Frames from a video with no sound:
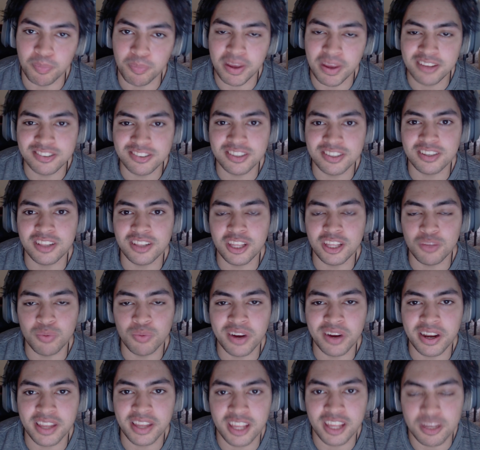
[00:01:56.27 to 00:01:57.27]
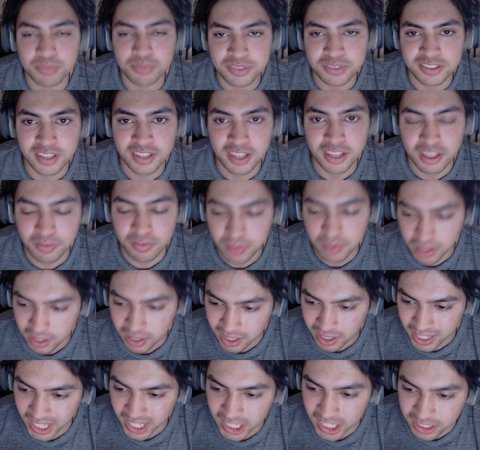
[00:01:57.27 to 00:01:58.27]
Basically, we're going to observe,
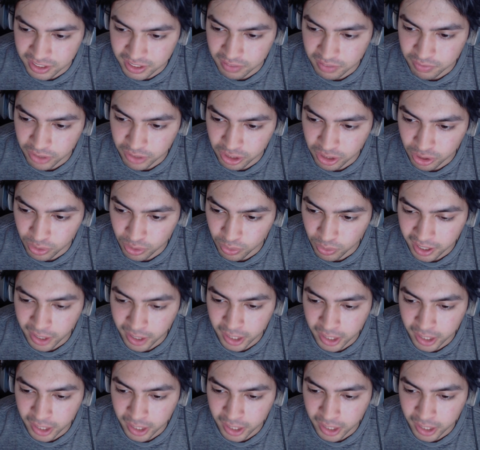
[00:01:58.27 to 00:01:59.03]
interview,